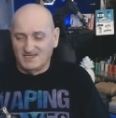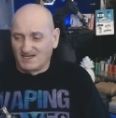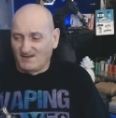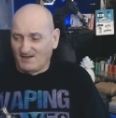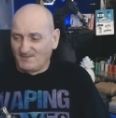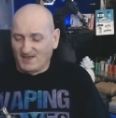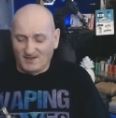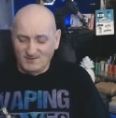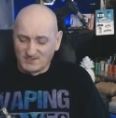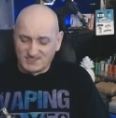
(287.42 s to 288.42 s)
I
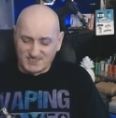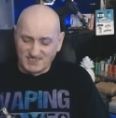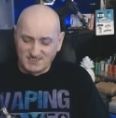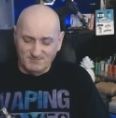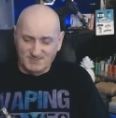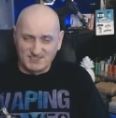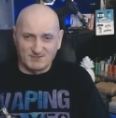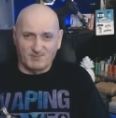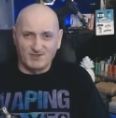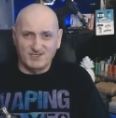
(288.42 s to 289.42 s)
will say I'm
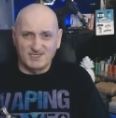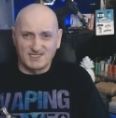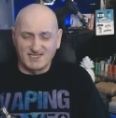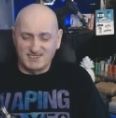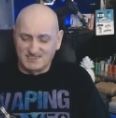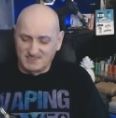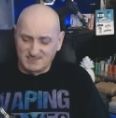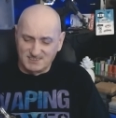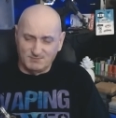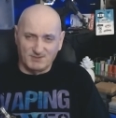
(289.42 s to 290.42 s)
disappointed again.
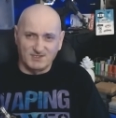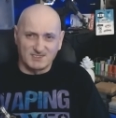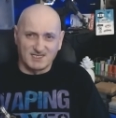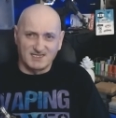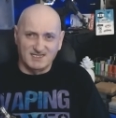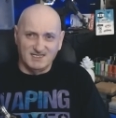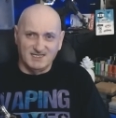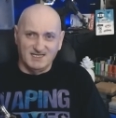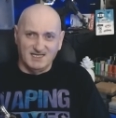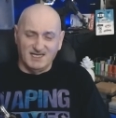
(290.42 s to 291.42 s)
Disappointed again.
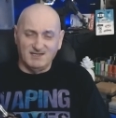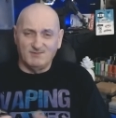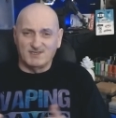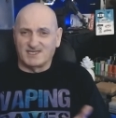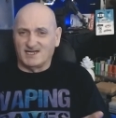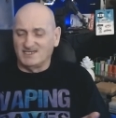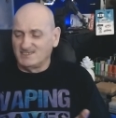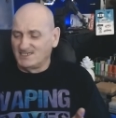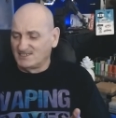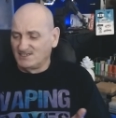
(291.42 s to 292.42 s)
Anyway, guys,
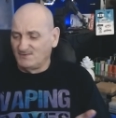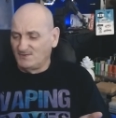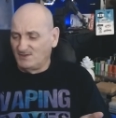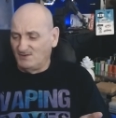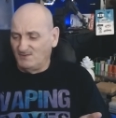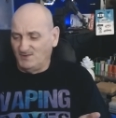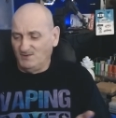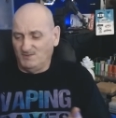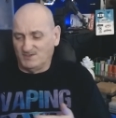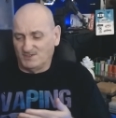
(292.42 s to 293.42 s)
that's it for the review
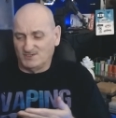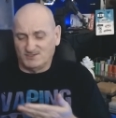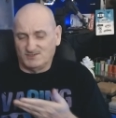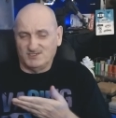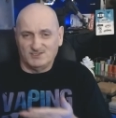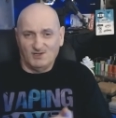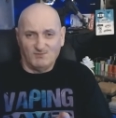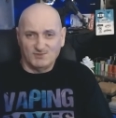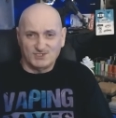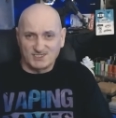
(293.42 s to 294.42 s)
because there's not
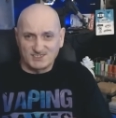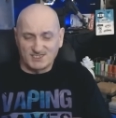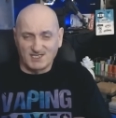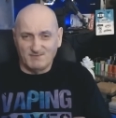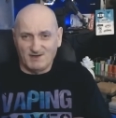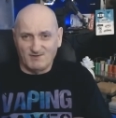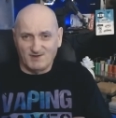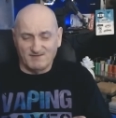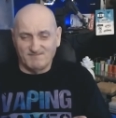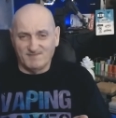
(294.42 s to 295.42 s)
much you can say about it.
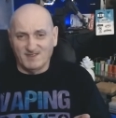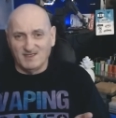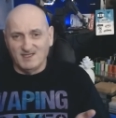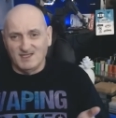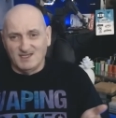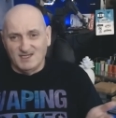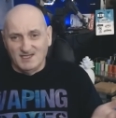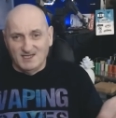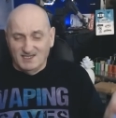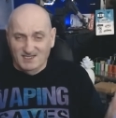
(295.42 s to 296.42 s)

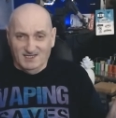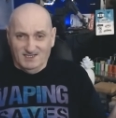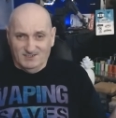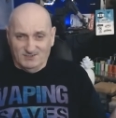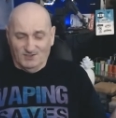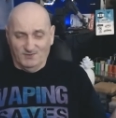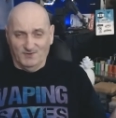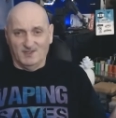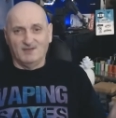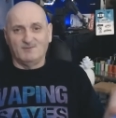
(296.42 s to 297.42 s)
So if you
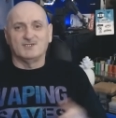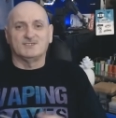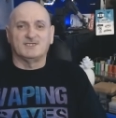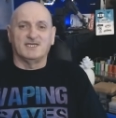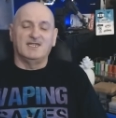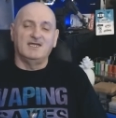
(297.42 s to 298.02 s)
like what you've seen,